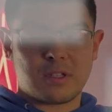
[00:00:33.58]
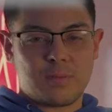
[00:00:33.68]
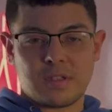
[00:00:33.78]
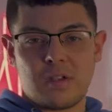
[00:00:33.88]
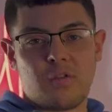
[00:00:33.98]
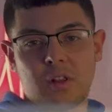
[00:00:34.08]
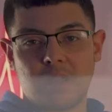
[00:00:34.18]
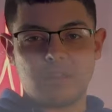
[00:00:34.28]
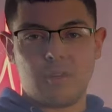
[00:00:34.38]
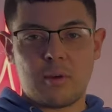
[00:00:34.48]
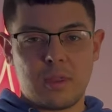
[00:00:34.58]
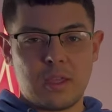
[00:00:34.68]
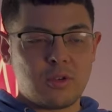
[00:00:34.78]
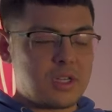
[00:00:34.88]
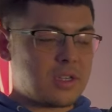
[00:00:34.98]
specifically doing with
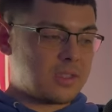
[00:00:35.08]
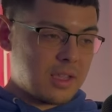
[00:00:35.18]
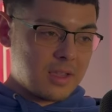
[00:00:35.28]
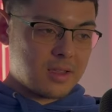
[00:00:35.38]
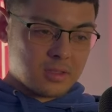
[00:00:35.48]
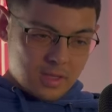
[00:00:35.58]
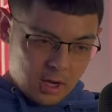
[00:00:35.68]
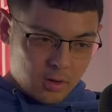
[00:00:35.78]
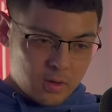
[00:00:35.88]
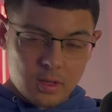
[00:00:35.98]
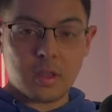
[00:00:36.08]
UGC, so